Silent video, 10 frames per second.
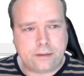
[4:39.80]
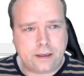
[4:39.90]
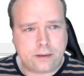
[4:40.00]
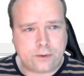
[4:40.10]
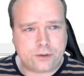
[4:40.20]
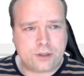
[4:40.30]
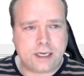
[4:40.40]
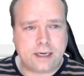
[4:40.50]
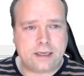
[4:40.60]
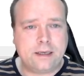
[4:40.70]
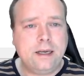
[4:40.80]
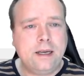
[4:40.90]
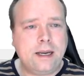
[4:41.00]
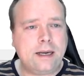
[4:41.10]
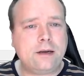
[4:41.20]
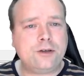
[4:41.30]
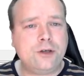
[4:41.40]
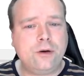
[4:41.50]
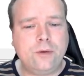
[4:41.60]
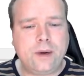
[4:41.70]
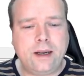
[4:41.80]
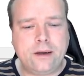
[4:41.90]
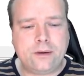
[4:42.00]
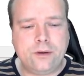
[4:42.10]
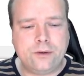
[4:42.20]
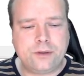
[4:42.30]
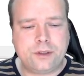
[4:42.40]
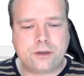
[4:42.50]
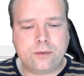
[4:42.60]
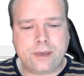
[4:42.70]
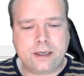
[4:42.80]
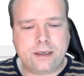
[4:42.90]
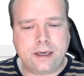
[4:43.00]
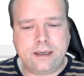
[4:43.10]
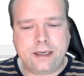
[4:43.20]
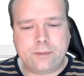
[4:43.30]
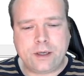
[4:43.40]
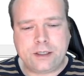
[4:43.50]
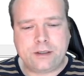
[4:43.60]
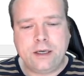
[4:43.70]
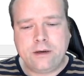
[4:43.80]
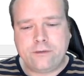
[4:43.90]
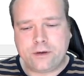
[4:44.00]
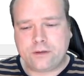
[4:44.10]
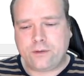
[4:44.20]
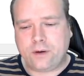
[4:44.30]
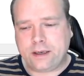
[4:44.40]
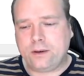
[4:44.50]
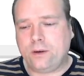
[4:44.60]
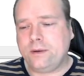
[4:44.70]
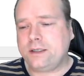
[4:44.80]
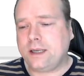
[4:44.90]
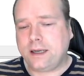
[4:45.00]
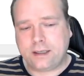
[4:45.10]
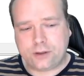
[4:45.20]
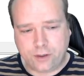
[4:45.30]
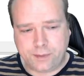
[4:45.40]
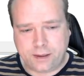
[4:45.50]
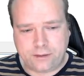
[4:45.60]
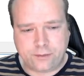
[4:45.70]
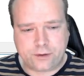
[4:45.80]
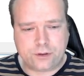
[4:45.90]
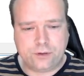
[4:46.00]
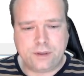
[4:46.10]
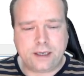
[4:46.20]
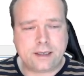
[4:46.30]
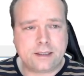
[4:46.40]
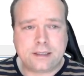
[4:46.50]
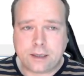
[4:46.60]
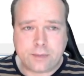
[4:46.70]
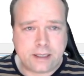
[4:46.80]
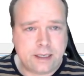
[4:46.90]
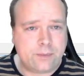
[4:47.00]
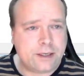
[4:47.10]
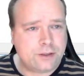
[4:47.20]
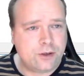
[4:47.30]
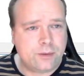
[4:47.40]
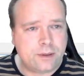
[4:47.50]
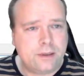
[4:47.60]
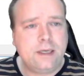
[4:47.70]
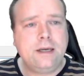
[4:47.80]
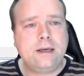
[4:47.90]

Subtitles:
I want to target. And I'll show you why I don't use the command line that much. First of all, I can always start a terminal. If I want to do that, I can start my Git Bash terminal.